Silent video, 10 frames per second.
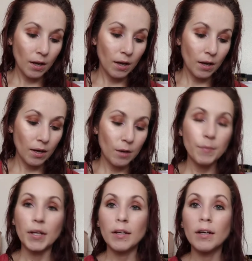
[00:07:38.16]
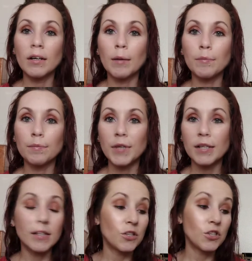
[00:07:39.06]
Um, yeah, I'm
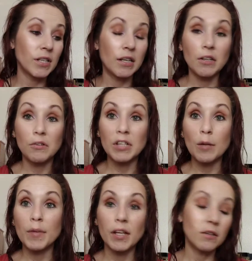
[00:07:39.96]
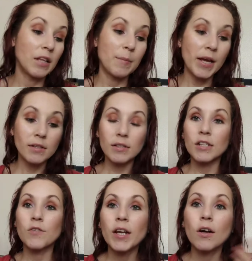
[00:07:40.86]
guessing it's just like another 10 minute clay mask.
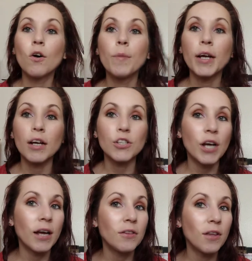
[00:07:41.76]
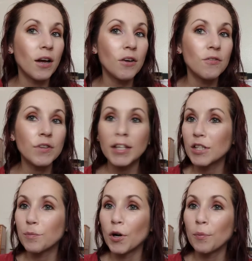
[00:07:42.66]
That's fine. Oh my gosh, I love this
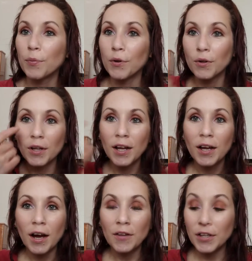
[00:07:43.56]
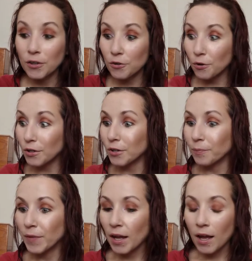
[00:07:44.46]
purple on the inner corner.
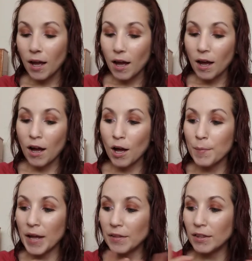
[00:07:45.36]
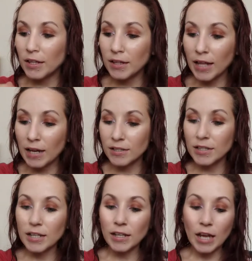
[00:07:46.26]
Um, and then the last
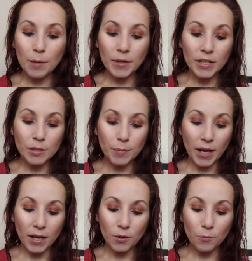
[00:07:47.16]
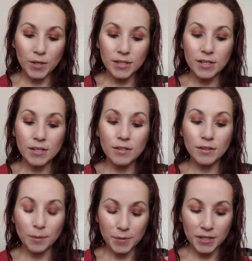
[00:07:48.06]
thing that came in this bag was this
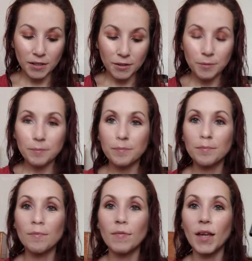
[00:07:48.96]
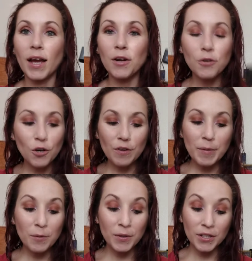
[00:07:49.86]
lipstick. I don't know if I'm
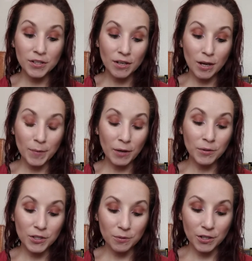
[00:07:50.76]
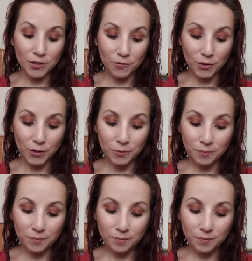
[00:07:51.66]
going to put this on, but I will swatch it for you.